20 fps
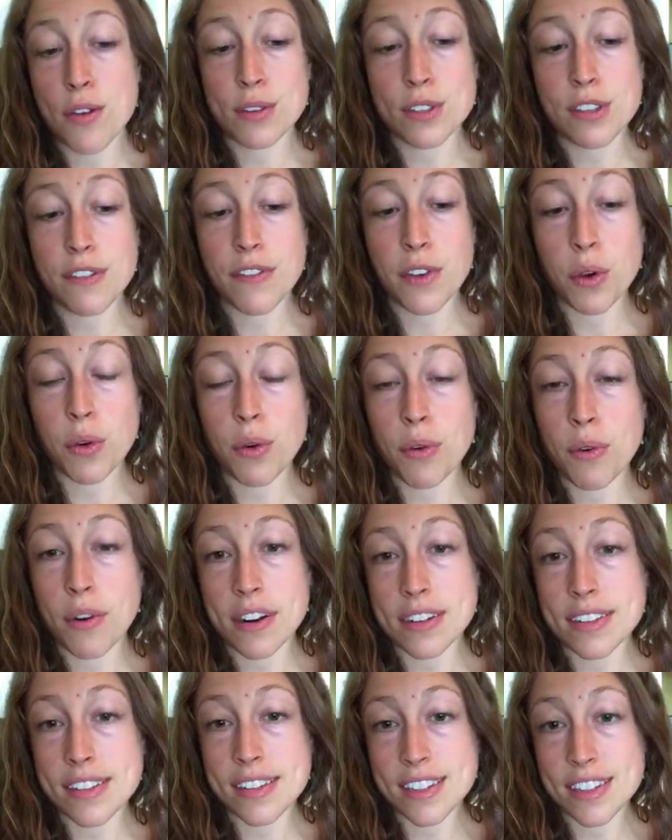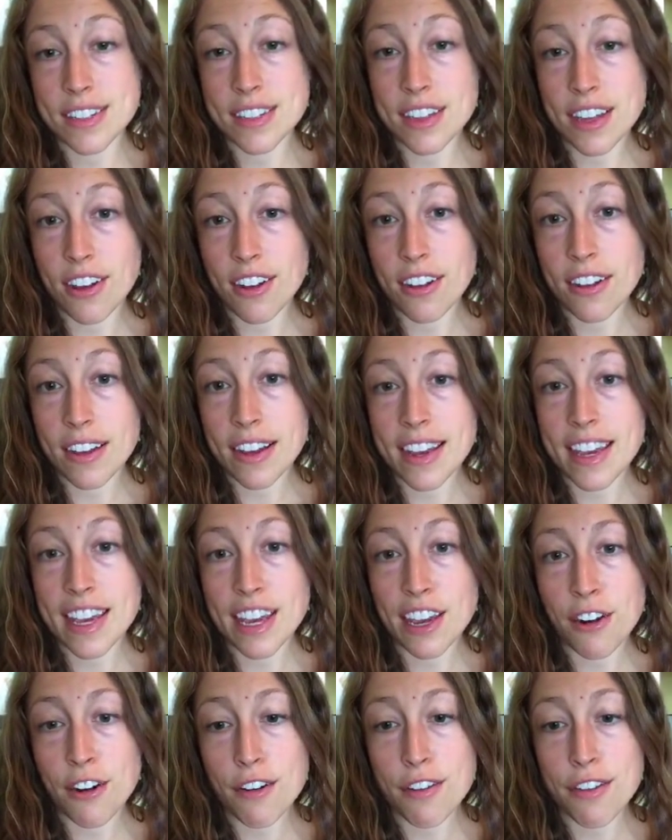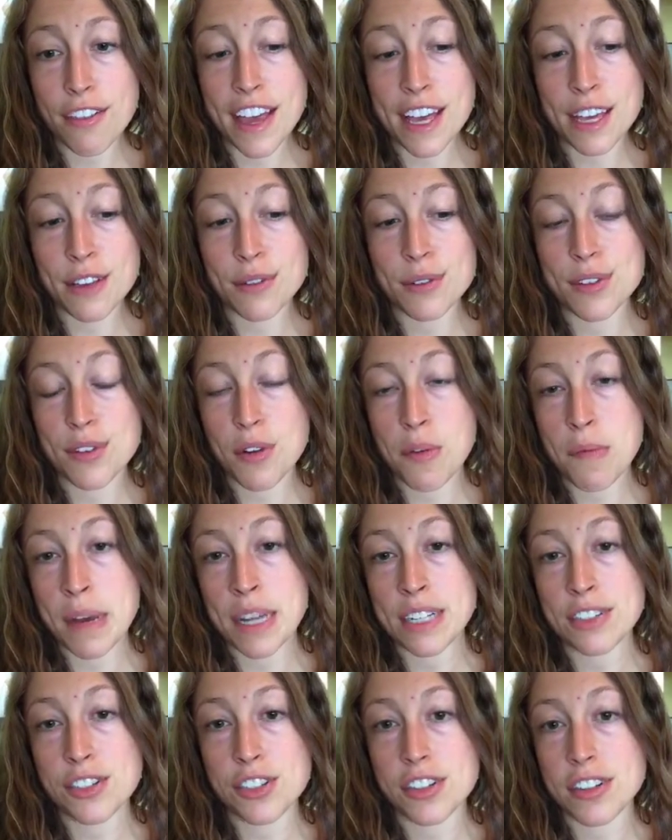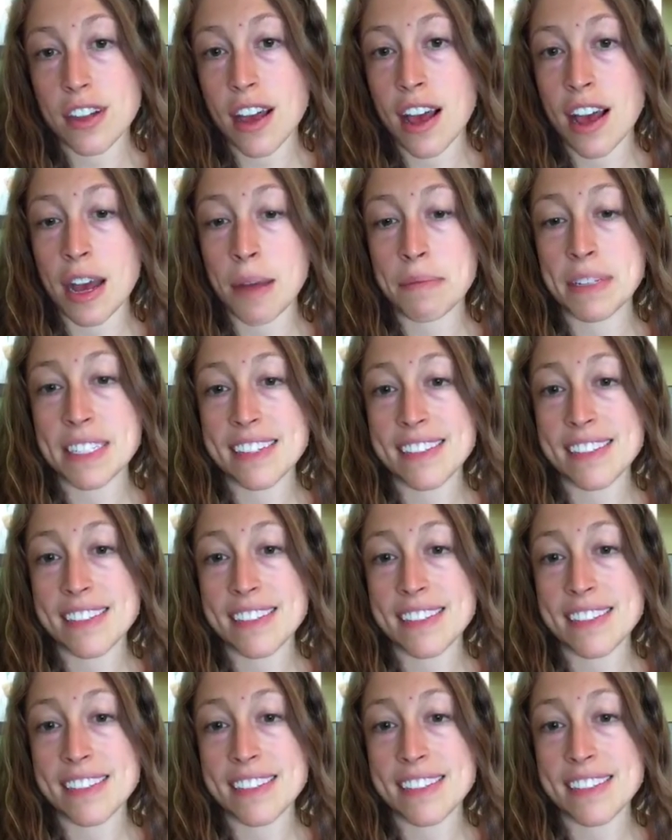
For those of you who are still here, thank you so much.